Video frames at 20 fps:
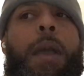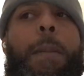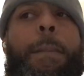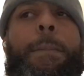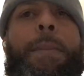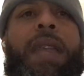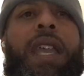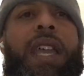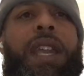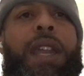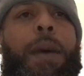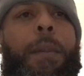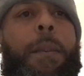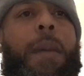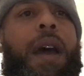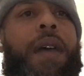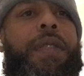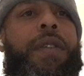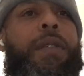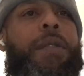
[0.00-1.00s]
Being a
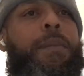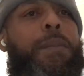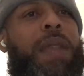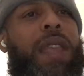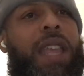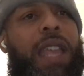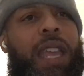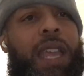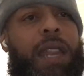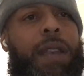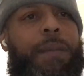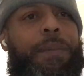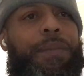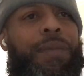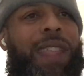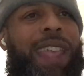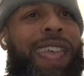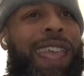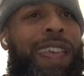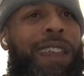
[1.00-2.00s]
mother, being
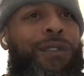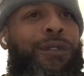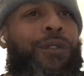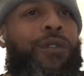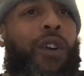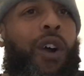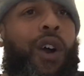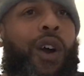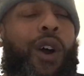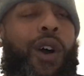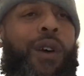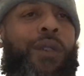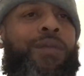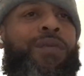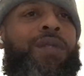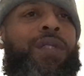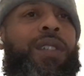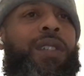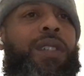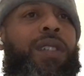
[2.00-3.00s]

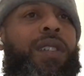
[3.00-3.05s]
involved,